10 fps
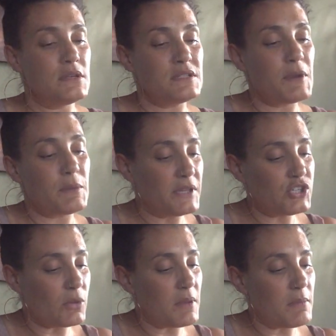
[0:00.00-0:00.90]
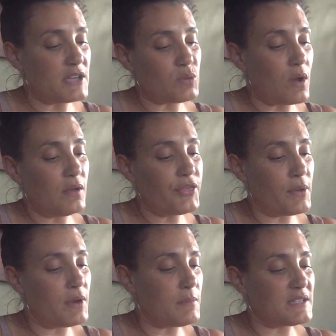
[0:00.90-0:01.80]
Spirit, please show me May 12th.
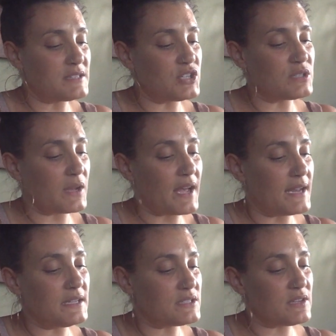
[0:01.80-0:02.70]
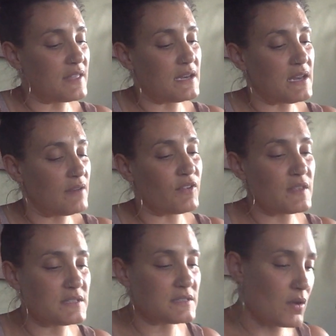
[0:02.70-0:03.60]
What messages, what guidance do they need for
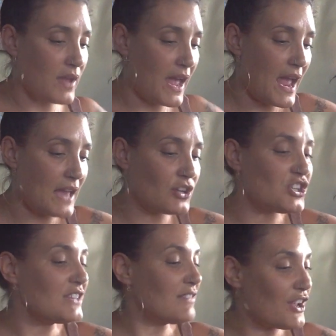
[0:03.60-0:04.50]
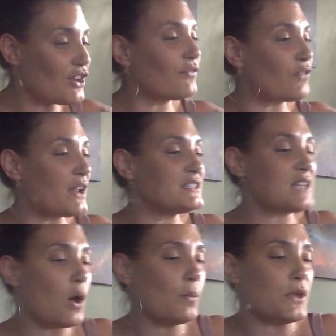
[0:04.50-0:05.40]
this? Okay, energy. Let your
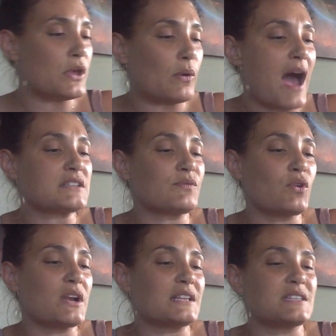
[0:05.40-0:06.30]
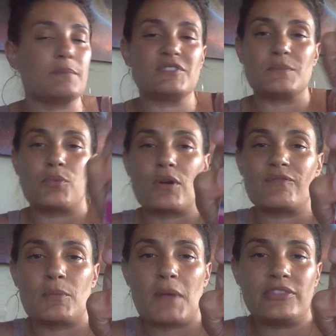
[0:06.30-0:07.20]
friends help you. Ask for and accept support
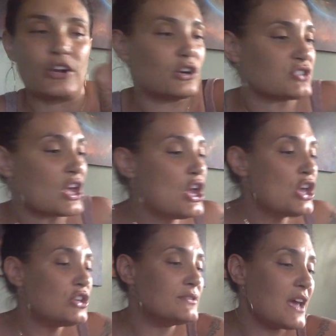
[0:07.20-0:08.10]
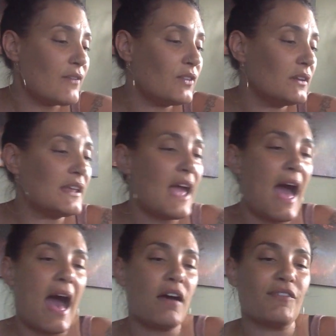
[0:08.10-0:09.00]
from others. You definitely
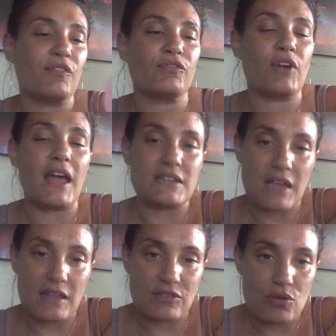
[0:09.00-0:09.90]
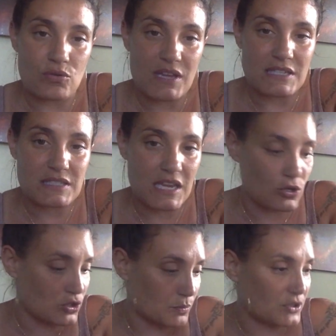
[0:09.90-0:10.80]
have a friend who is
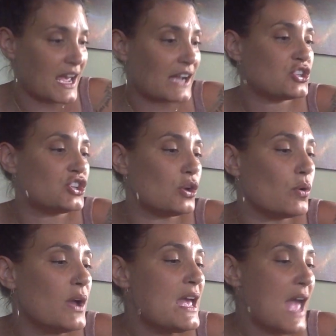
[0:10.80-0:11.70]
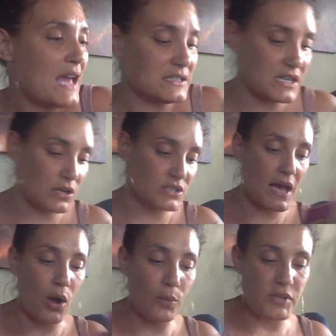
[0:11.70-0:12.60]
here to protect you and is here to
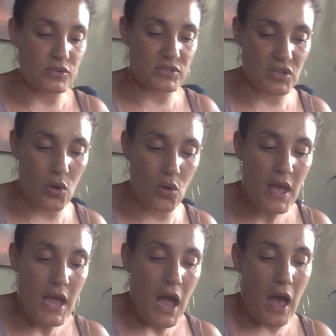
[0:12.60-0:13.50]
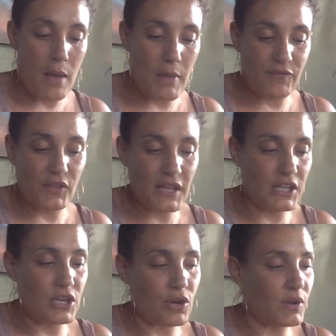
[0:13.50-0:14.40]
help you. So I feel
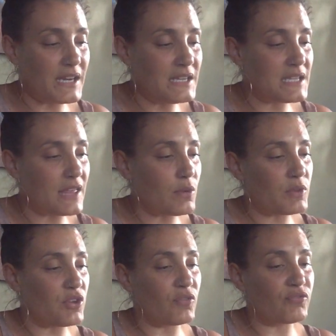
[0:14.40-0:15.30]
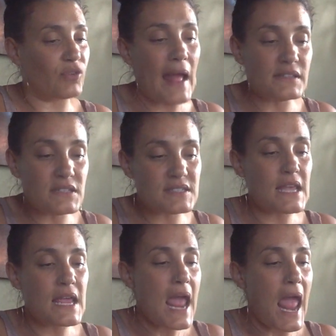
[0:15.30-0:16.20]
like, you know, getting together with your
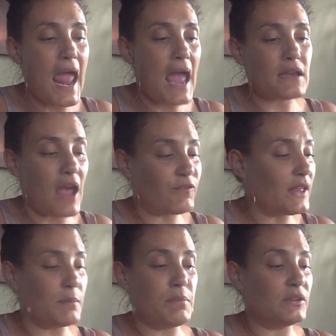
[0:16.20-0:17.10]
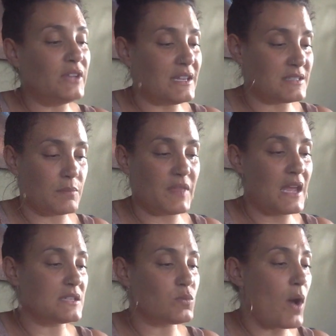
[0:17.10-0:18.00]
friends, and I feel like building
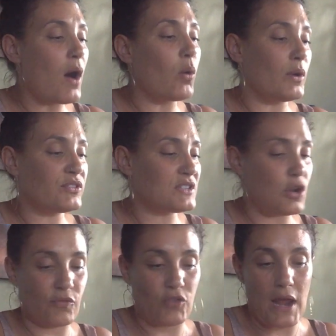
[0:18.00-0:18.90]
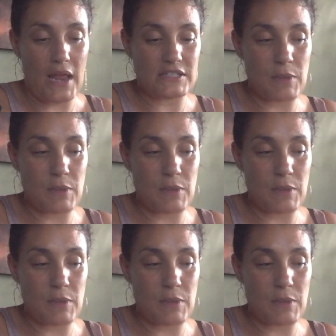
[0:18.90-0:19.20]
something as well with your friends.